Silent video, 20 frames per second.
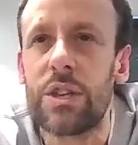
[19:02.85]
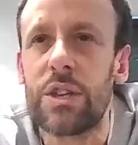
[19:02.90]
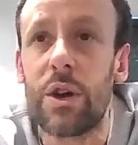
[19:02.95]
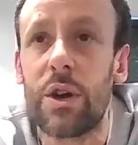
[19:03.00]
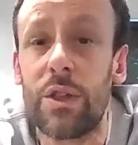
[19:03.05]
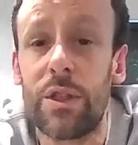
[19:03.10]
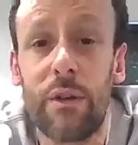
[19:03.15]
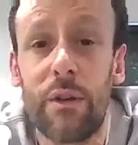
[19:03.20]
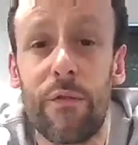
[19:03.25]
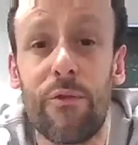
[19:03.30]

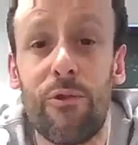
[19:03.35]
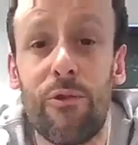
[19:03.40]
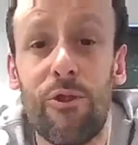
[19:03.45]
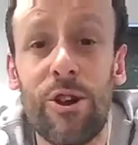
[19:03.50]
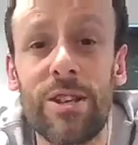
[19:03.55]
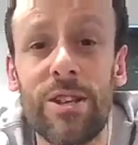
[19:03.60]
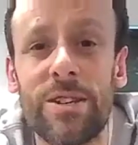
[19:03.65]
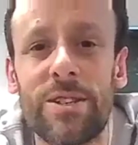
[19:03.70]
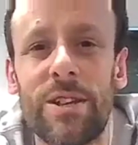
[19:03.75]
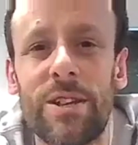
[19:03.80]
So that,
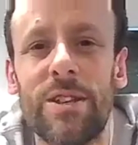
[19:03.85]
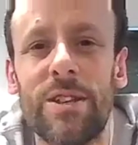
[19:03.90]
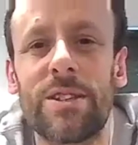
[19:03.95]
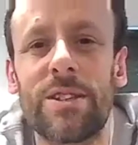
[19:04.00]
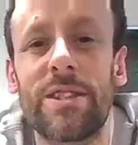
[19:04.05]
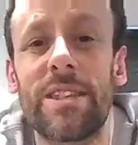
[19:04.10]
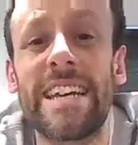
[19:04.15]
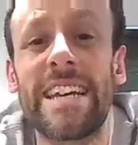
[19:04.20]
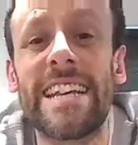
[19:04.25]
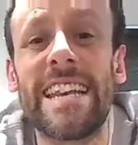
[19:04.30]
for
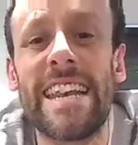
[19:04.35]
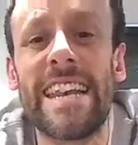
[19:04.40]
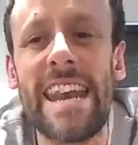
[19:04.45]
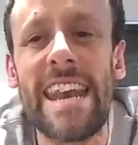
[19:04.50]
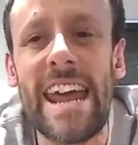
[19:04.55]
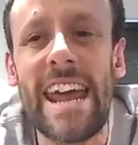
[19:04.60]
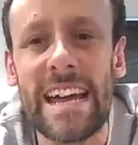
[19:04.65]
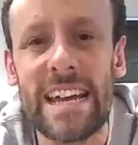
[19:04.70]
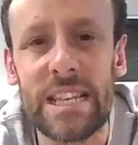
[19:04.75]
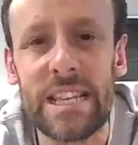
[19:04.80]
instance, the
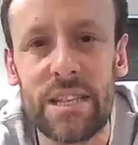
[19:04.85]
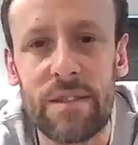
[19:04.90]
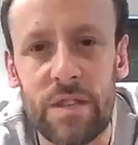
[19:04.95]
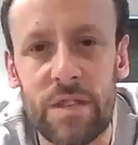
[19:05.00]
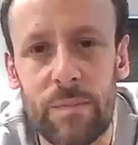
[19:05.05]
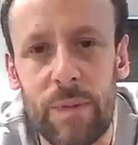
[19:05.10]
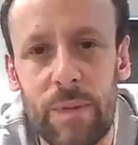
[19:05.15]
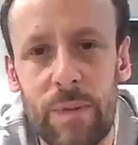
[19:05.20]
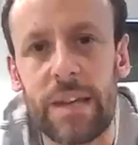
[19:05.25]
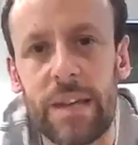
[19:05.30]
negative
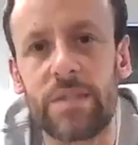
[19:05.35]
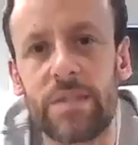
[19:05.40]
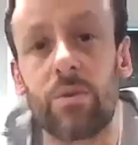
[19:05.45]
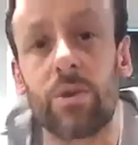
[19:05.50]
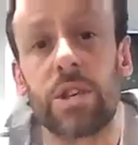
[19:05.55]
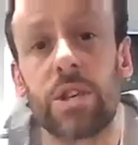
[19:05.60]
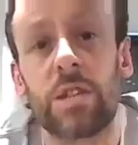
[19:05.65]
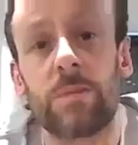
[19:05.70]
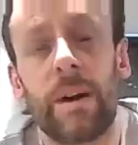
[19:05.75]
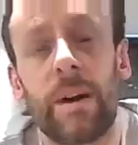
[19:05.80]
space
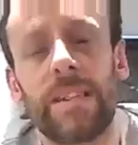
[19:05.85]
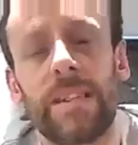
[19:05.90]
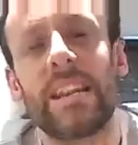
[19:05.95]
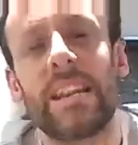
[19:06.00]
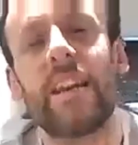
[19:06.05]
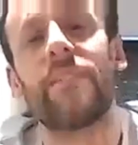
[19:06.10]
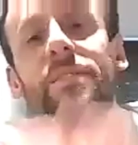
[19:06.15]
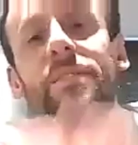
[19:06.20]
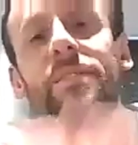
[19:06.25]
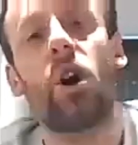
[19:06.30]
or the
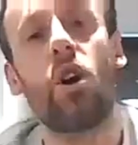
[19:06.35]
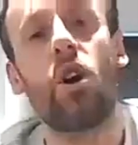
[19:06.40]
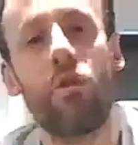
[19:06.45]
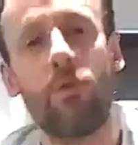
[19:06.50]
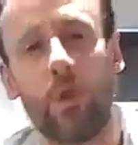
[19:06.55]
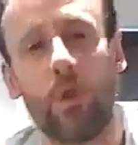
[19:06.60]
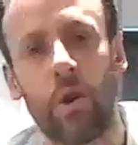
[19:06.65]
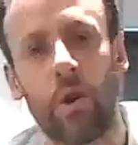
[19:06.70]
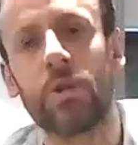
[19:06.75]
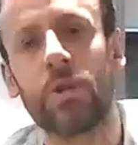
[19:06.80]
space left
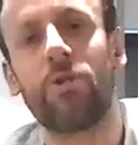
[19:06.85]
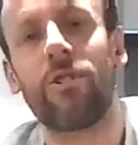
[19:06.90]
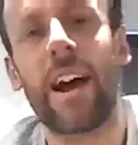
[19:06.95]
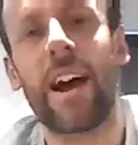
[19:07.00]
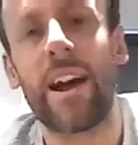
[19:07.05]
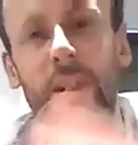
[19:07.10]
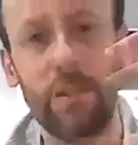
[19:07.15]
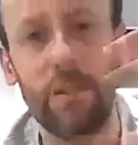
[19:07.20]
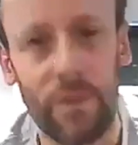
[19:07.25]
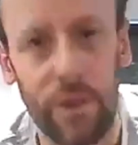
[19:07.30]
over, which are
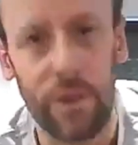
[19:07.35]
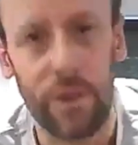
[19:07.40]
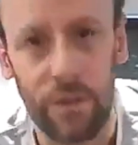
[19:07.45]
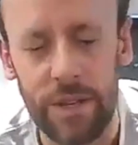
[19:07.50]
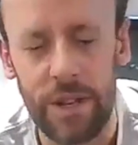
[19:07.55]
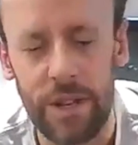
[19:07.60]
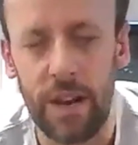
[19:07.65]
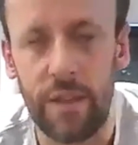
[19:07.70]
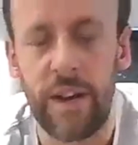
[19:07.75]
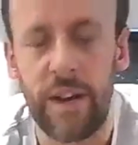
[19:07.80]
out of
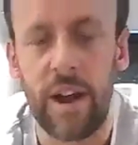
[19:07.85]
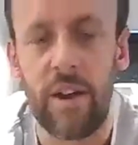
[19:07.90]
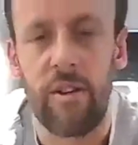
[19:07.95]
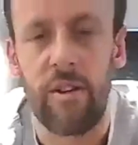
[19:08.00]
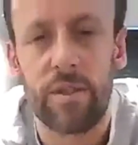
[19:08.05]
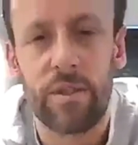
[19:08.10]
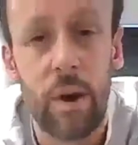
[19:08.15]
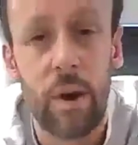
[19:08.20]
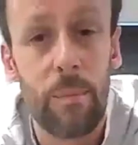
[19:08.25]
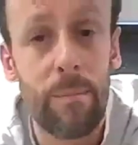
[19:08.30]
those kind of
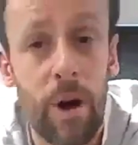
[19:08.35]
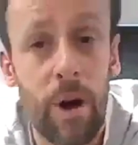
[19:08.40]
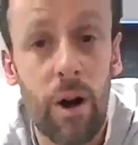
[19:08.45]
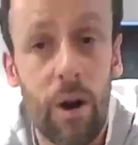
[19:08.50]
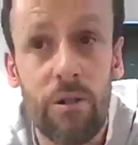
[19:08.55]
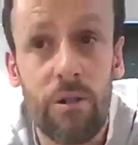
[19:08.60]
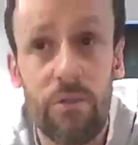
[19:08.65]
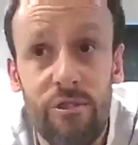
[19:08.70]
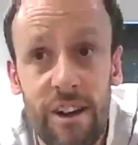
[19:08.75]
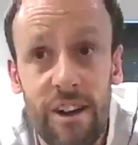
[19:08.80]
areas,
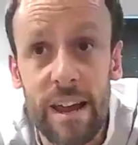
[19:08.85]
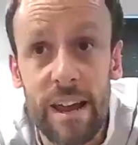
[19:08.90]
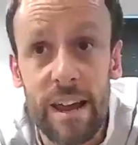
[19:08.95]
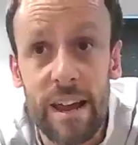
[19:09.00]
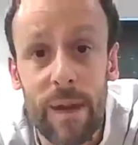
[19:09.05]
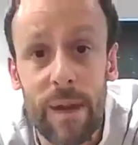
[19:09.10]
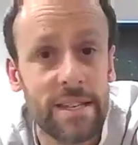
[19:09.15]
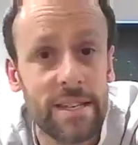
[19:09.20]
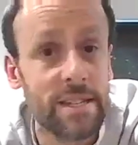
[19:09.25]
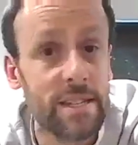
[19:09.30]
are
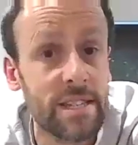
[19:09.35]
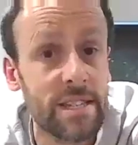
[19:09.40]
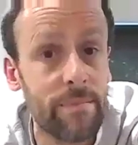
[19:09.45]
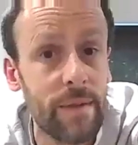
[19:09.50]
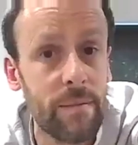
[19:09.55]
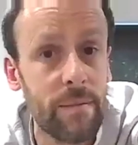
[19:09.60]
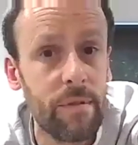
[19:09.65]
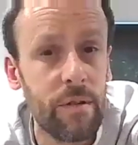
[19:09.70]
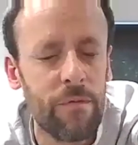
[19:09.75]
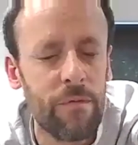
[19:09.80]
great places
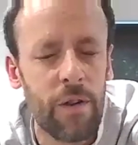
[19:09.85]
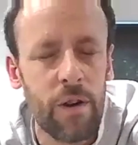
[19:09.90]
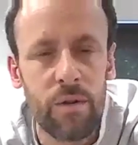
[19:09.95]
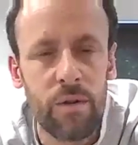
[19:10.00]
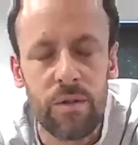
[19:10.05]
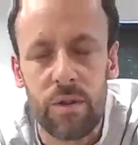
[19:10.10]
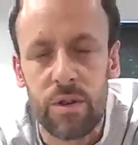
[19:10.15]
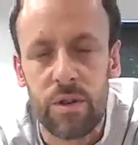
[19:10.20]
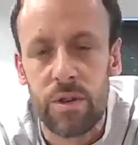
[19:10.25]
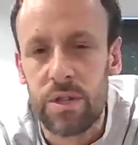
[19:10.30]
to maybe
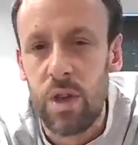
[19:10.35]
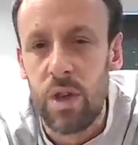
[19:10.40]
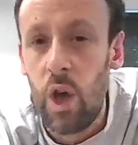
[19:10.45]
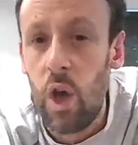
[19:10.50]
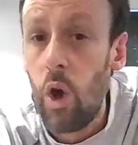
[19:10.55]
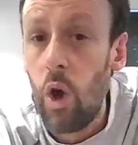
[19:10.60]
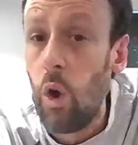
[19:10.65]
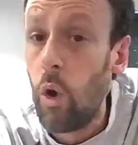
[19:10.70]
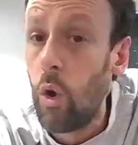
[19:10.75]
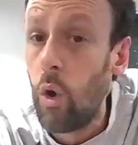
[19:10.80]
focus,
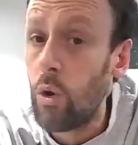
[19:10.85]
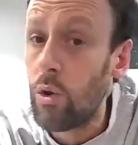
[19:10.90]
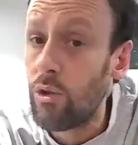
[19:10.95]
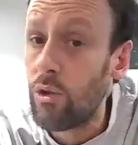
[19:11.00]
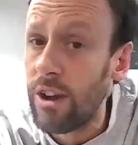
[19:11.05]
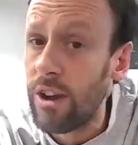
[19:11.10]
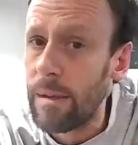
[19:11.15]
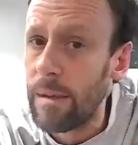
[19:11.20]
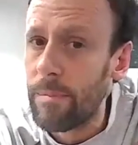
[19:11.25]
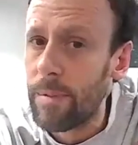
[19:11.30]
or
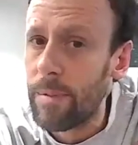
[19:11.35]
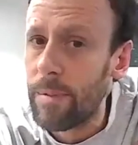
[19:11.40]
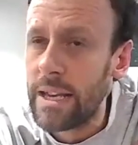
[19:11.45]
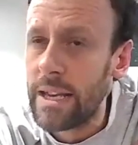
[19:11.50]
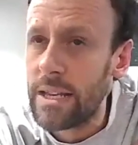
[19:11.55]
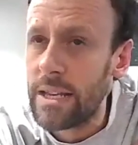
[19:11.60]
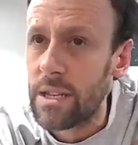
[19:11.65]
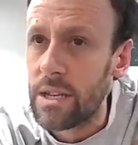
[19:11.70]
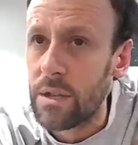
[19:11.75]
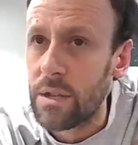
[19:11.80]
great
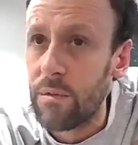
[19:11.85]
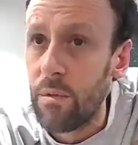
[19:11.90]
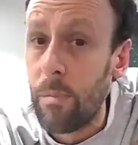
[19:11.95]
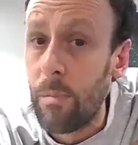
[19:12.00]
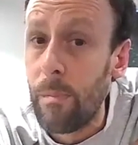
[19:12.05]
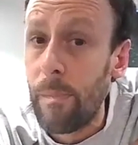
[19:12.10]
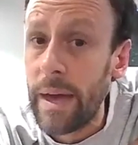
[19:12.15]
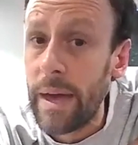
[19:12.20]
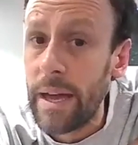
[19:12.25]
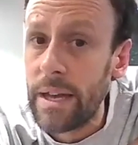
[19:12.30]
places
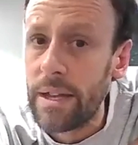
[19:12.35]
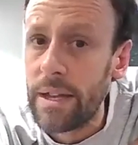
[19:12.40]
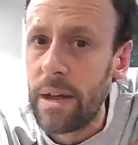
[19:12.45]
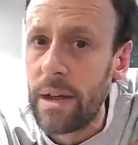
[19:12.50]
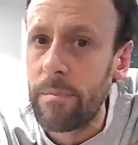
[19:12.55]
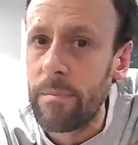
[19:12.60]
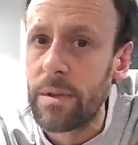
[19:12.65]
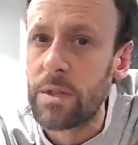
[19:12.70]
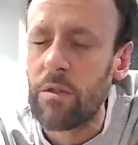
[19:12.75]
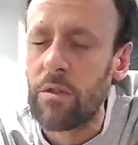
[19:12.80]
for bigger
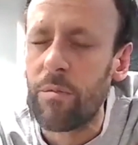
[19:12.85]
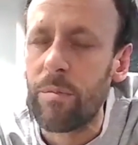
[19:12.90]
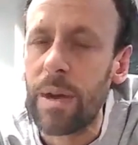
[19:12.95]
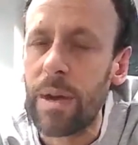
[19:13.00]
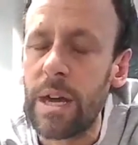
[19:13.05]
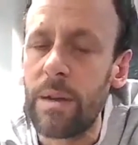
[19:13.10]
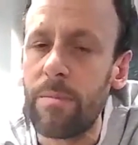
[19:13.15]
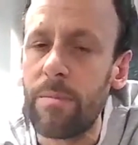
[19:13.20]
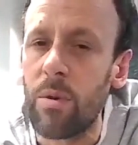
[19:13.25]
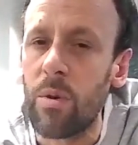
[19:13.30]
numbers of
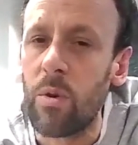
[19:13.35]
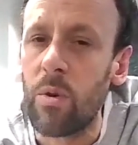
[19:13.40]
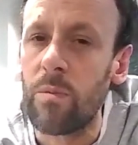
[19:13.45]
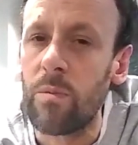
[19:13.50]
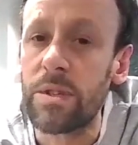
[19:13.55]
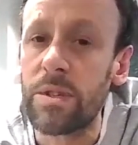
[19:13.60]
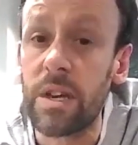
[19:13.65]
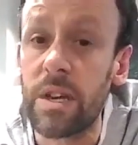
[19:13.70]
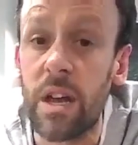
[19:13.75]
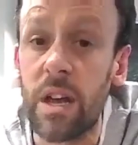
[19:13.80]

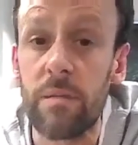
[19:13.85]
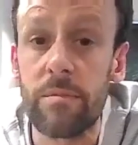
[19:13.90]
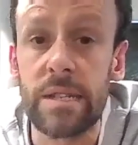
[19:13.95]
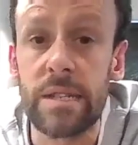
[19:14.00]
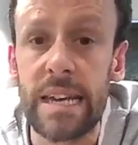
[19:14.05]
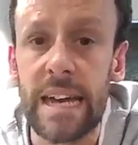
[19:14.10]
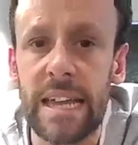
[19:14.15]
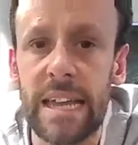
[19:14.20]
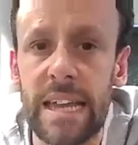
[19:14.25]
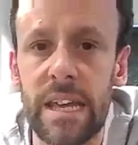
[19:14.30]
people to come
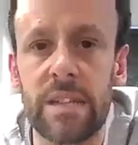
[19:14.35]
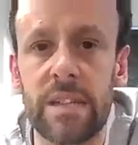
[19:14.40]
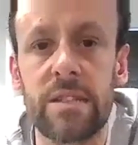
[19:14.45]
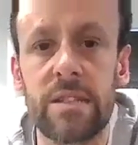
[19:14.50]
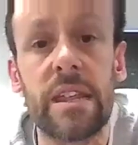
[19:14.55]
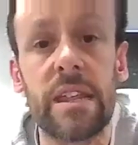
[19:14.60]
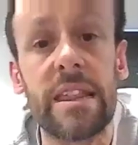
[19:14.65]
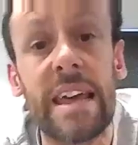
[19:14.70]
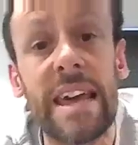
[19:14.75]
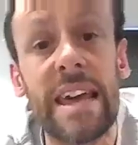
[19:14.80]
together
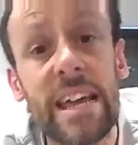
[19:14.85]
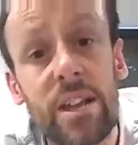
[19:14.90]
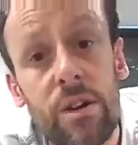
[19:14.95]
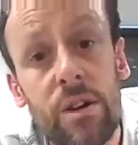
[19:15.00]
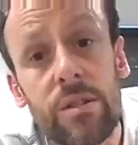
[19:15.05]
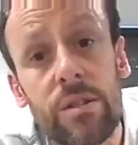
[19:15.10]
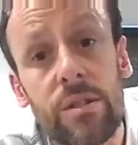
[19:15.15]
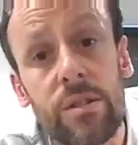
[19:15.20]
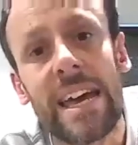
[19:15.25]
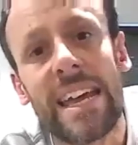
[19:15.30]
so that they
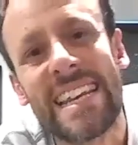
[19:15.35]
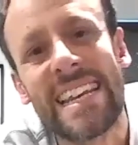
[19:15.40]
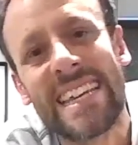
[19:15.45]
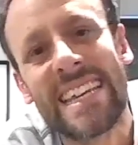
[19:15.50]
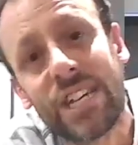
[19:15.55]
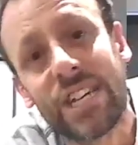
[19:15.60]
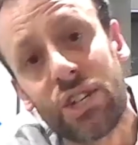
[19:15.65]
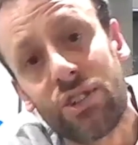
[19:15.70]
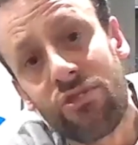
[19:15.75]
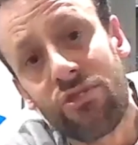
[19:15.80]
don't
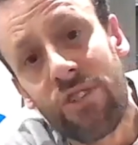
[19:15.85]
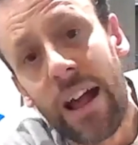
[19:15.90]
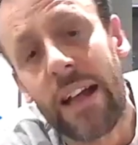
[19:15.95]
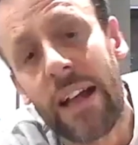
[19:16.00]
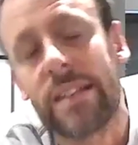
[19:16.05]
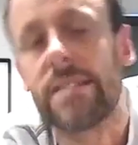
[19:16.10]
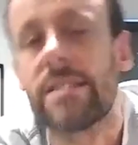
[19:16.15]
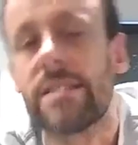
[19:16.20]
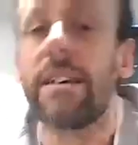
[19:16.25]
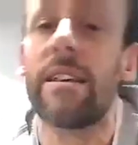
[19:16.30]
then
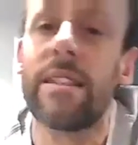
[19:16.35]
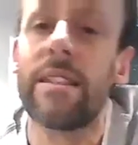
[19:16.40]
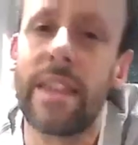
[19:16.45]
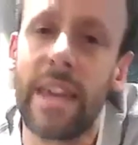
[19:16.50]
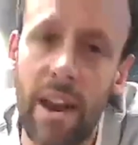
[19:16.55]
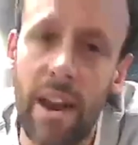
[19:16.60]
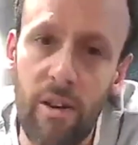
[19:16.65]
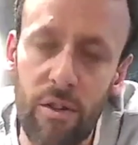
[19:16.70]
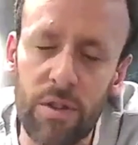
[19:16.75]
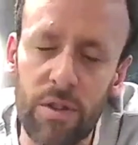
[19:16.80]
distract
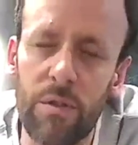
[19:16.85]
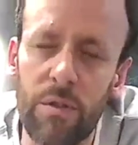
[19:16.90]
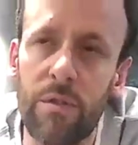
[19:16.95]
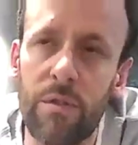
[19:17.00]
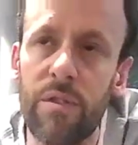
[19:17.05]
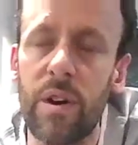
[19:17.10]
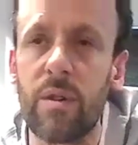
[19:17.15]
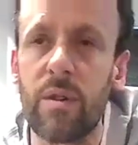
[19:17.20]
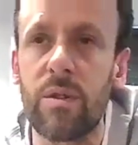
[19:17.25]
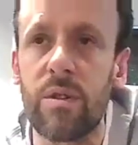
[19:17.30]
the areas of
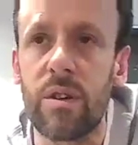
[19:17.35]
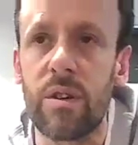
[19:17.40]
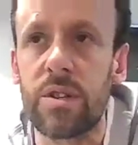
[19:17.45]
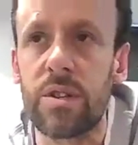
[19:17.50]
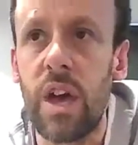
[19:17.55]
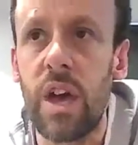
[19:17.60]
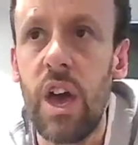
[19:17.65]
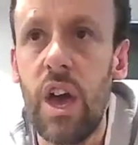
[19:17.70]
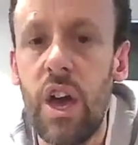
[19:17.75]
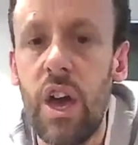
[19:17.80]

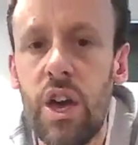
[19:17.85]
focus.